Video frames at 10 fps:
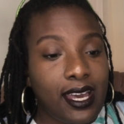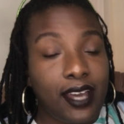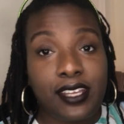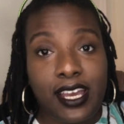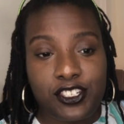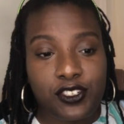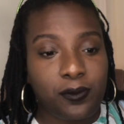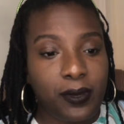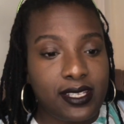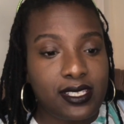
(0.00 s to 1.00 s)
A
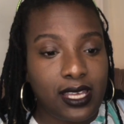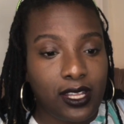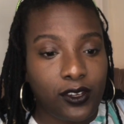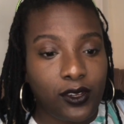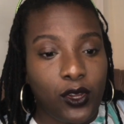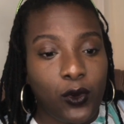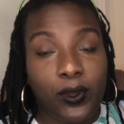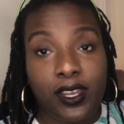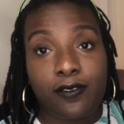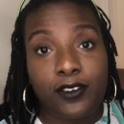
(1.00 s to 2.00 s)
national bestseller
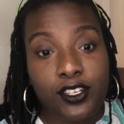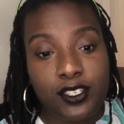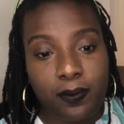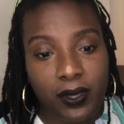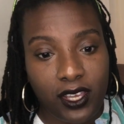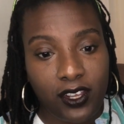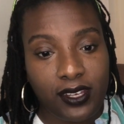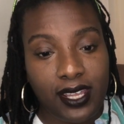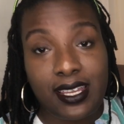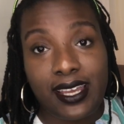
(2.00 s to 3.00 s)
when it first
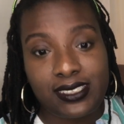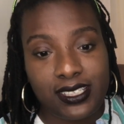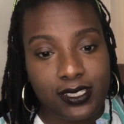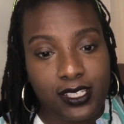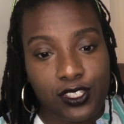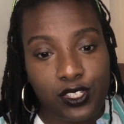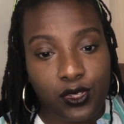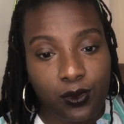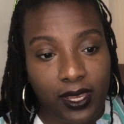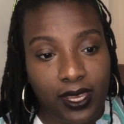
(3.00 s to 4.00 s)
appeared in nineteen
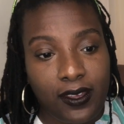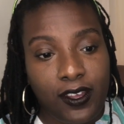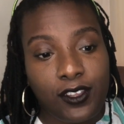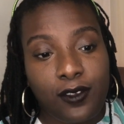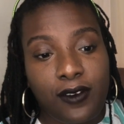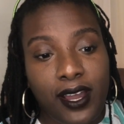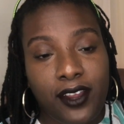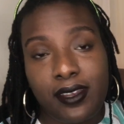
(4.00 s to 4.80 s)
sixty-three, The Fire